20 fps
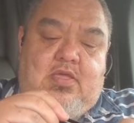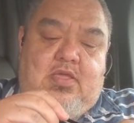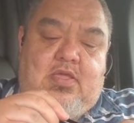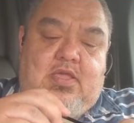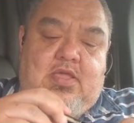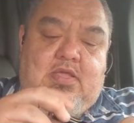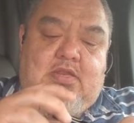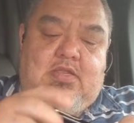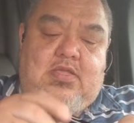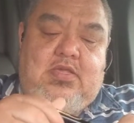
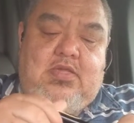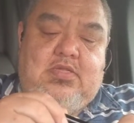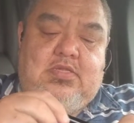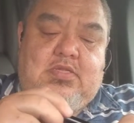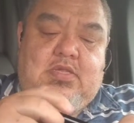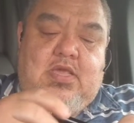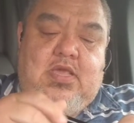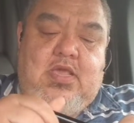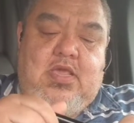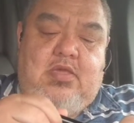It
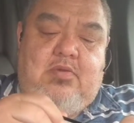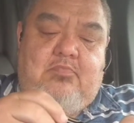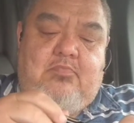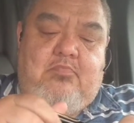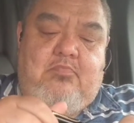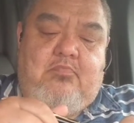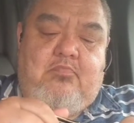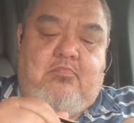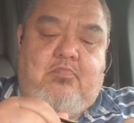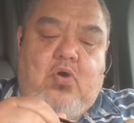is a
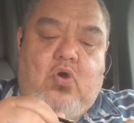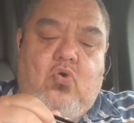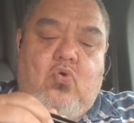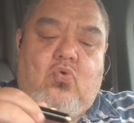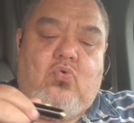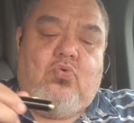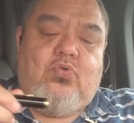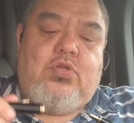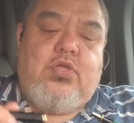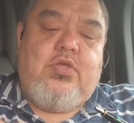
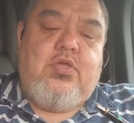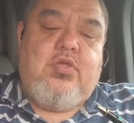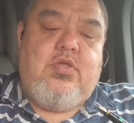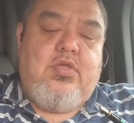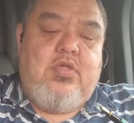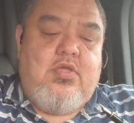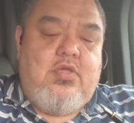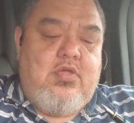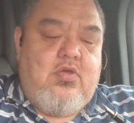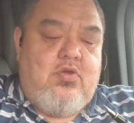bold,
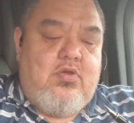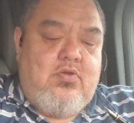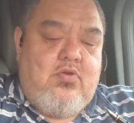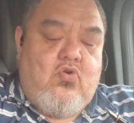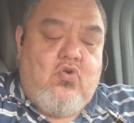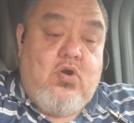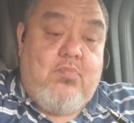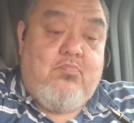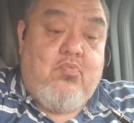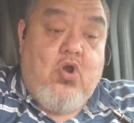
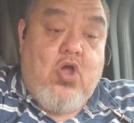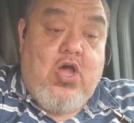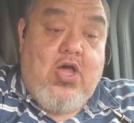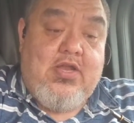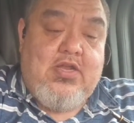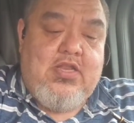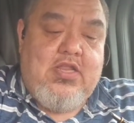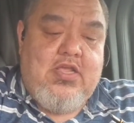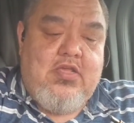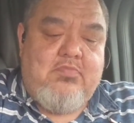or a
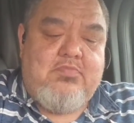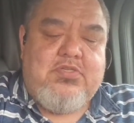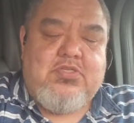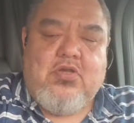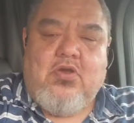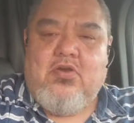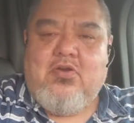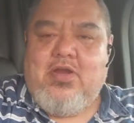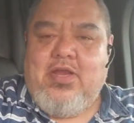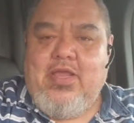broad nib,
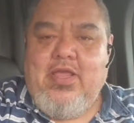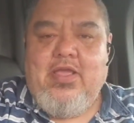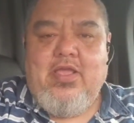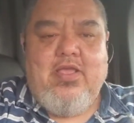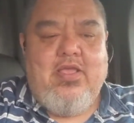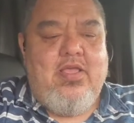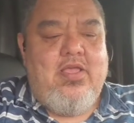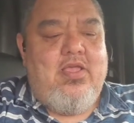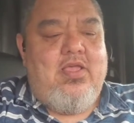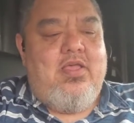sorry,
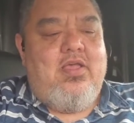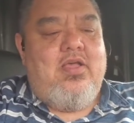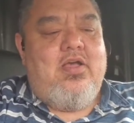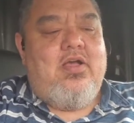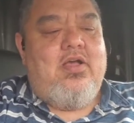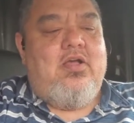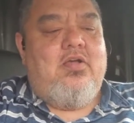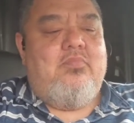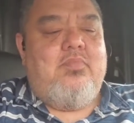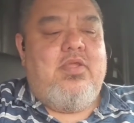
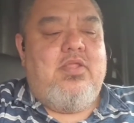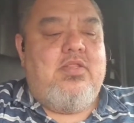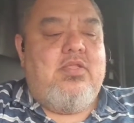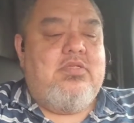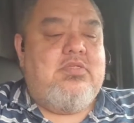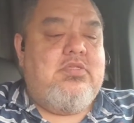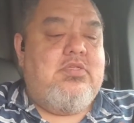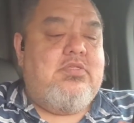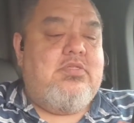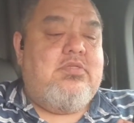and
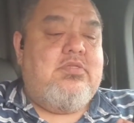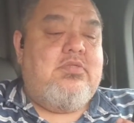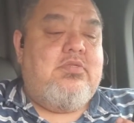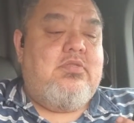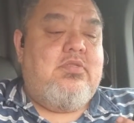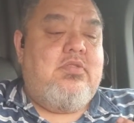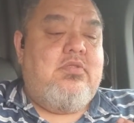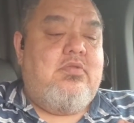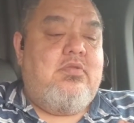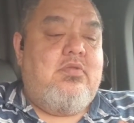this is
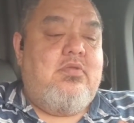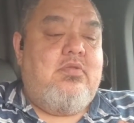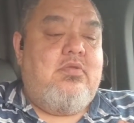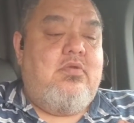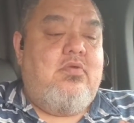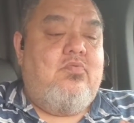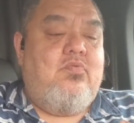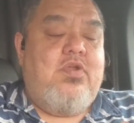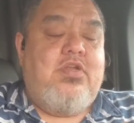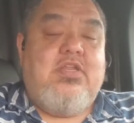
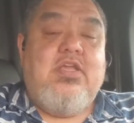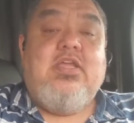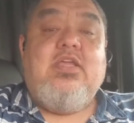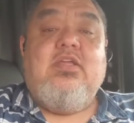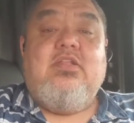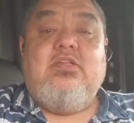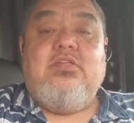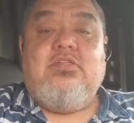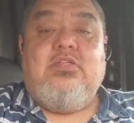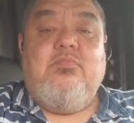a
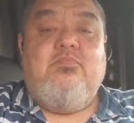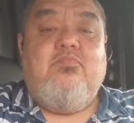ridiculously